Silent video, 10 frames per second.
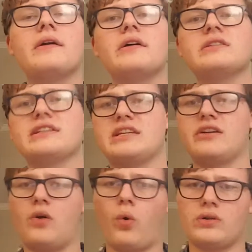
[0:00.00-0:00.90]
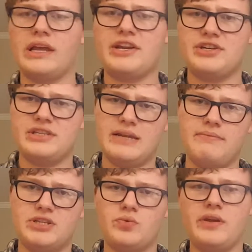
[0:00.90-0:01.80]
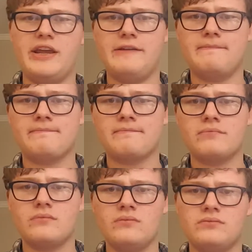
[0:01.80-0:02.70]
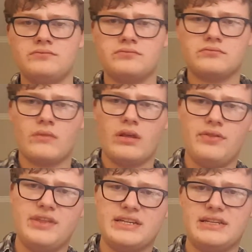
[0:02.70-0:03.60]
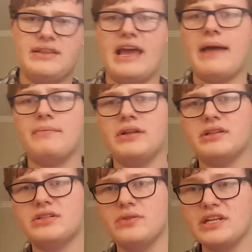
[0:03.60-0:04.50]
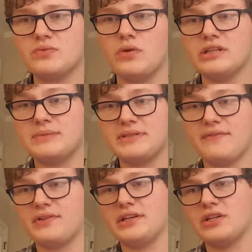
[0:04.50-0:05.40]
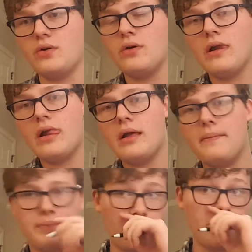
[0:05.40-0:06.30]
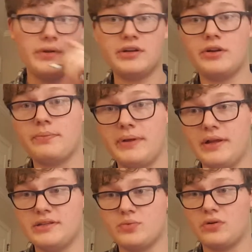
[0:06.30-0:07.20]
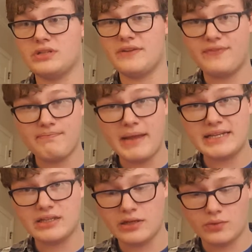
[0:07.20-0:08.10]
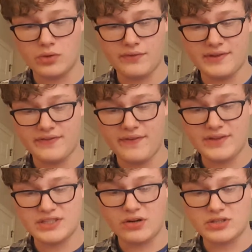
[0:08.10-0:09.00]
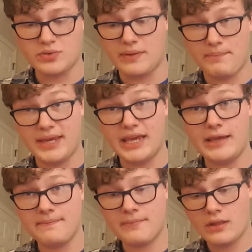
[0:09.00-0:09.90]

listed correlations in between this and that, but so this one specifically, so Proto-Indo-Europeans word, if basically a rule of it, if it starts with a P,